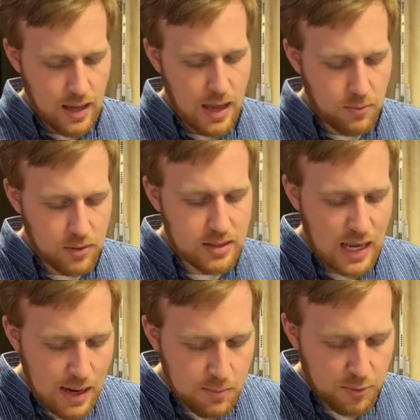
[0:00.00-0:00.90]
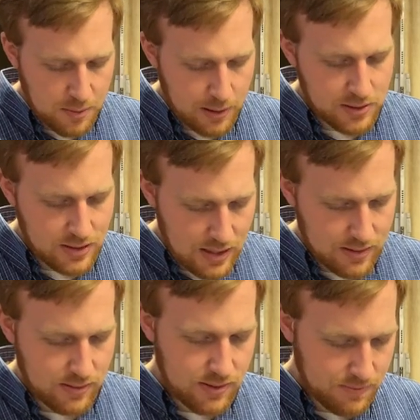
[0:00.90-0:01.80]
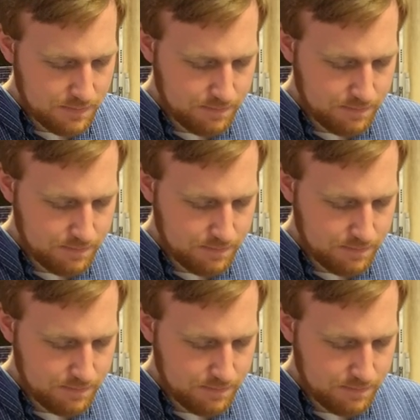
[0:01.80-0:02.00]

and redeemed from our sins.